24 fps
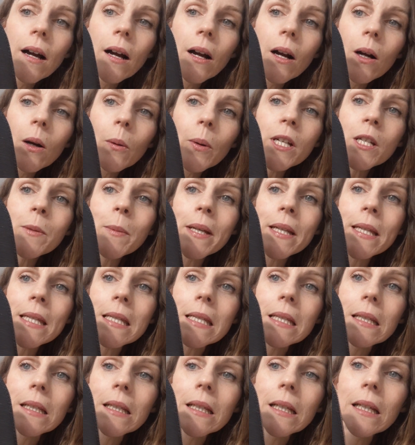which means
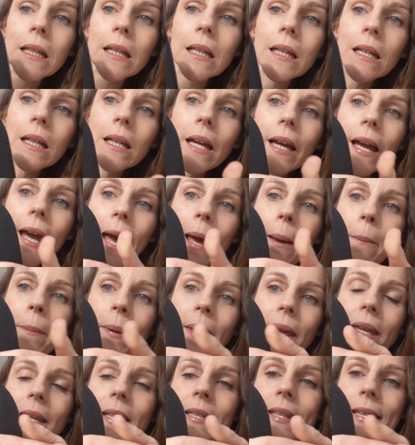
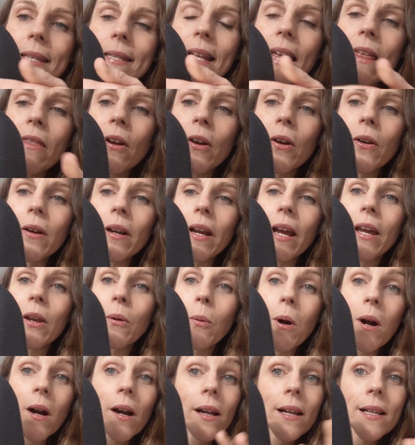épée is this leather and
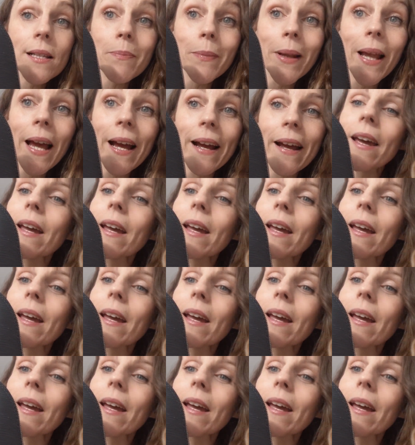noir is black